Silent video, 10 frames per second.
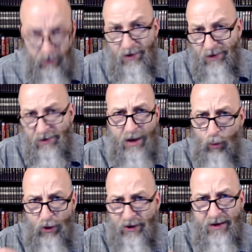Now,
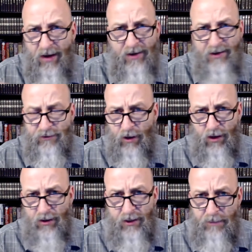what Enoch is
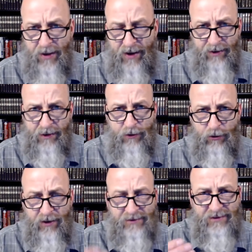talking about here
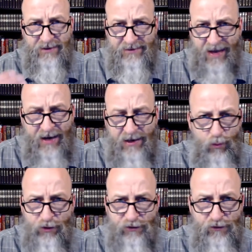is exactly
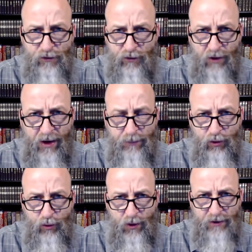what's described
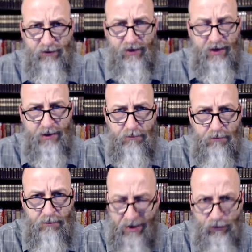to us in
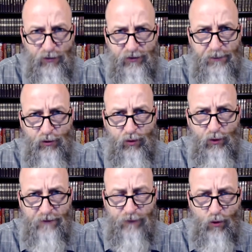Matthew chapter
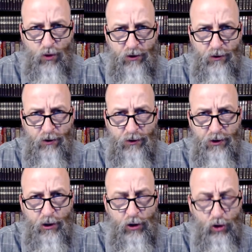24,
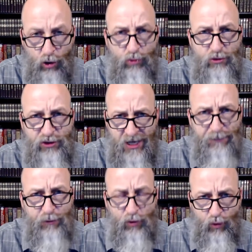Luke
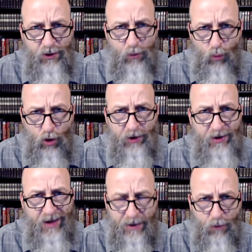chapter 21,
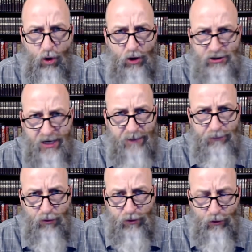and Mark chapter
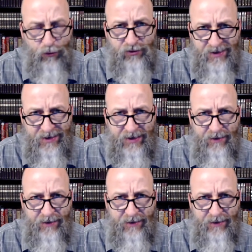13.